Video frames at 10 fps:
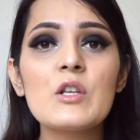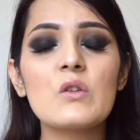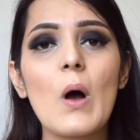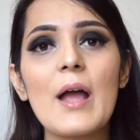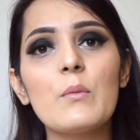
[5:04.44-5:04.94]

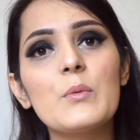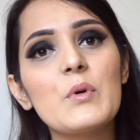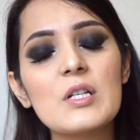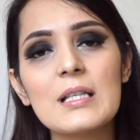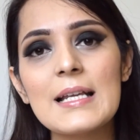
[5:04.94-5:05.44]
So I would
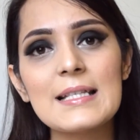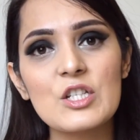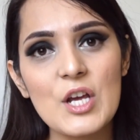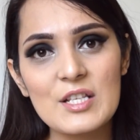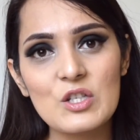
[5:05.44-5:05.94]
personally
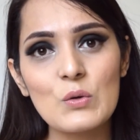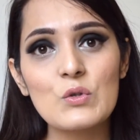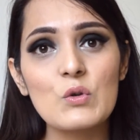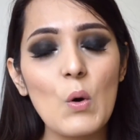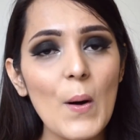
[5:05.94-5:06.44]
suggest you
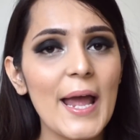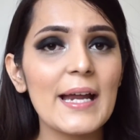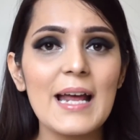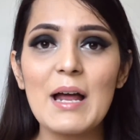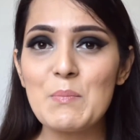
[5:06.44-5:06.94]
to go
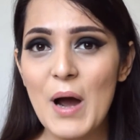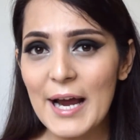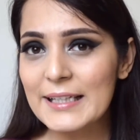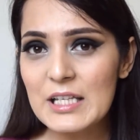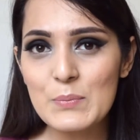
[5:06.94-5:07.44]
ahead and
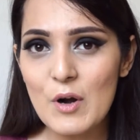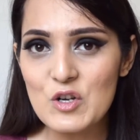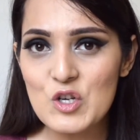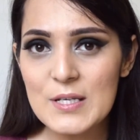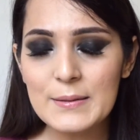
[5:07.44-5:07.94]
buy these
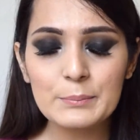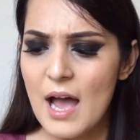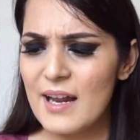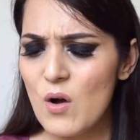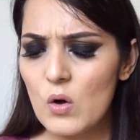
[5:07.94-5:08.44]
brushes.
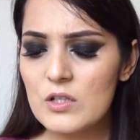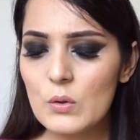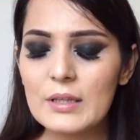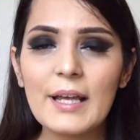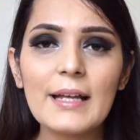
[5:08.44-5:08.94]
And I
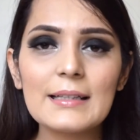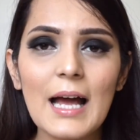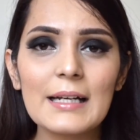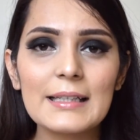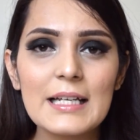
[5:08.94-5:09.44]
also think
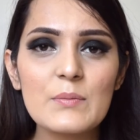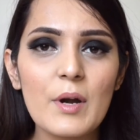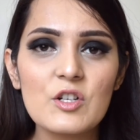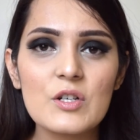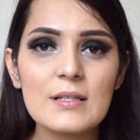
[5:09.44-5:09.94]
that these
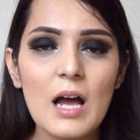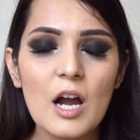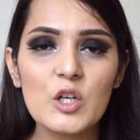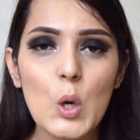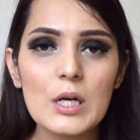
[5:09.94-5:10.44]
brushes
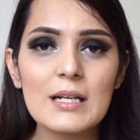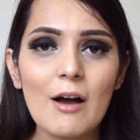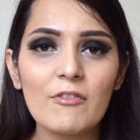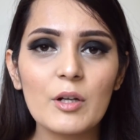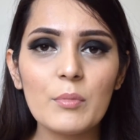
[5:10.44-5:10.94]
are not
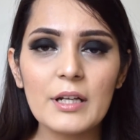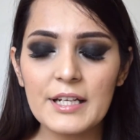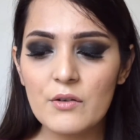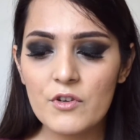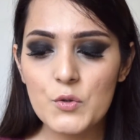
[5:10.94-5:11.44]
available
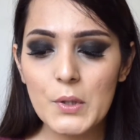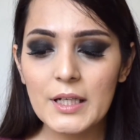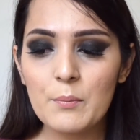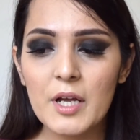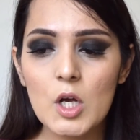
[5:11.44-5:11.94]

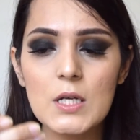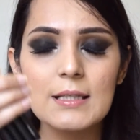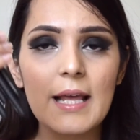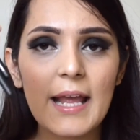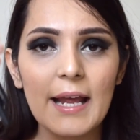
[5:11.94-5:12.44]
individually because
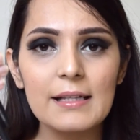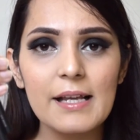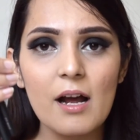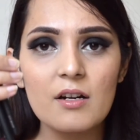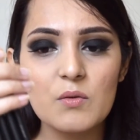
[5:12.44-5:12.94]
A,
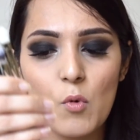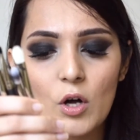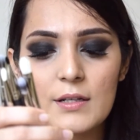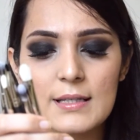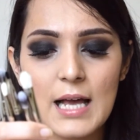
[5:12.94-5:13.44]
they are small
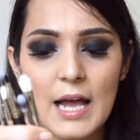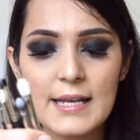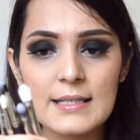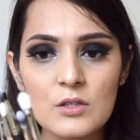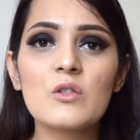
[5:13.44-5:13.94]
in
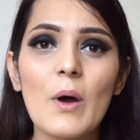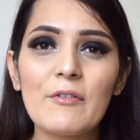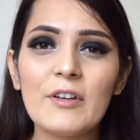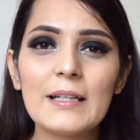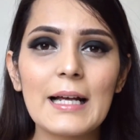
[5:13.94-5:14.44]
size. So I
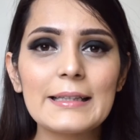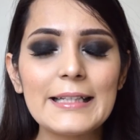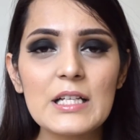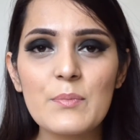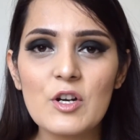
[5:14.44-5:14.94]
feel that
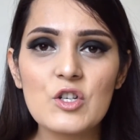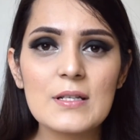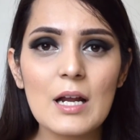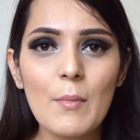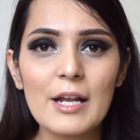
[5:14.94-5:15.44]
these
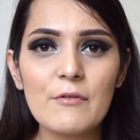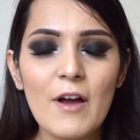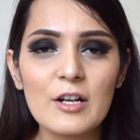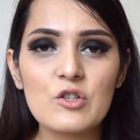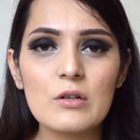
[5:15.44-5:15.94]
brushes are
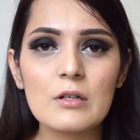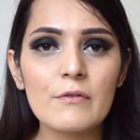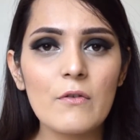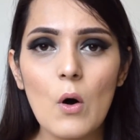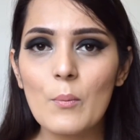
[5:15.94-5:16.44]
manufactured
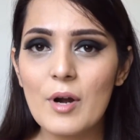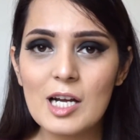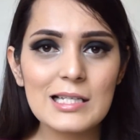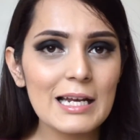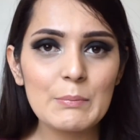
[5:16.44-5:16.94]
for
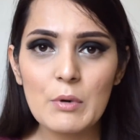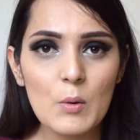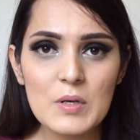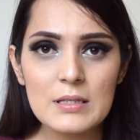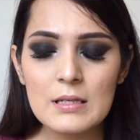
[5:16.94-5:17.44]
brush set
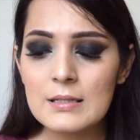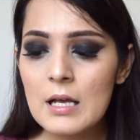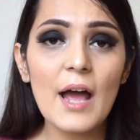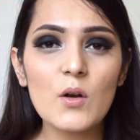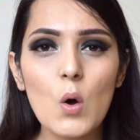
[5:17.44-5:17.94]
purposes,
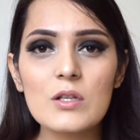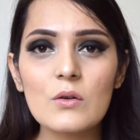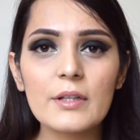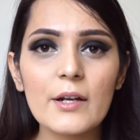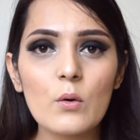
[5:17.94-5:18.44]
and
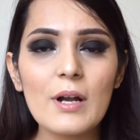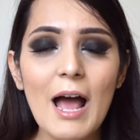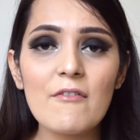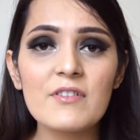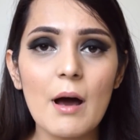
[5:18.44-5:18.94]
also they don't
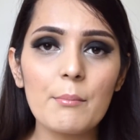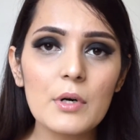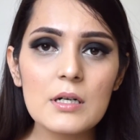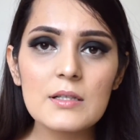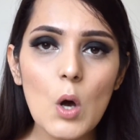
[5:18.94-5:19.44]
have
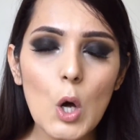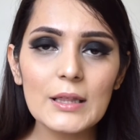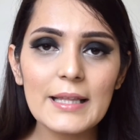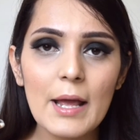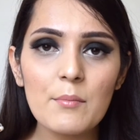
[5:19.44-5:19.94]
numbers
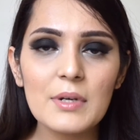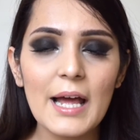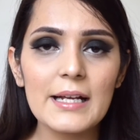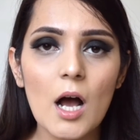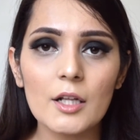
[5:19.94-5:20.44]
on them
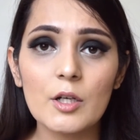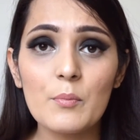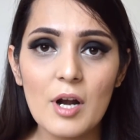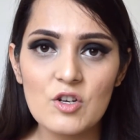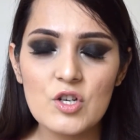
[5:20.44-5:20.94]
like other
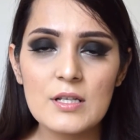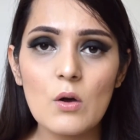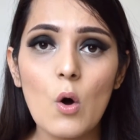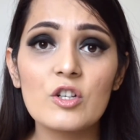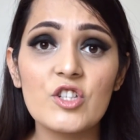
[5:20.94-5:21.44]
brushes
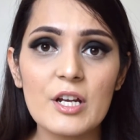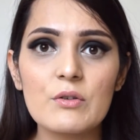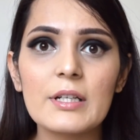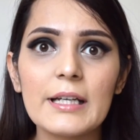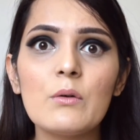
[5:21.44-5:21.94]
or
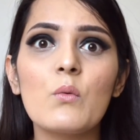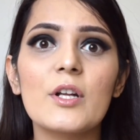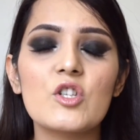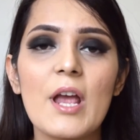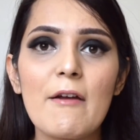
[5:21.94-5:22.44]
generally
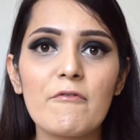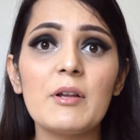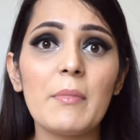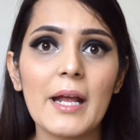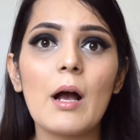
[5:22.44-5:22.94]
which
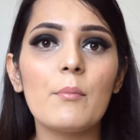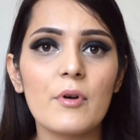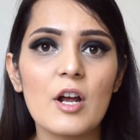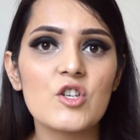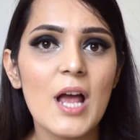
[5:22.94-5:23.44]
every makeup
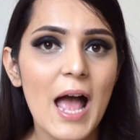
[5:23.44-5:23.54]
brush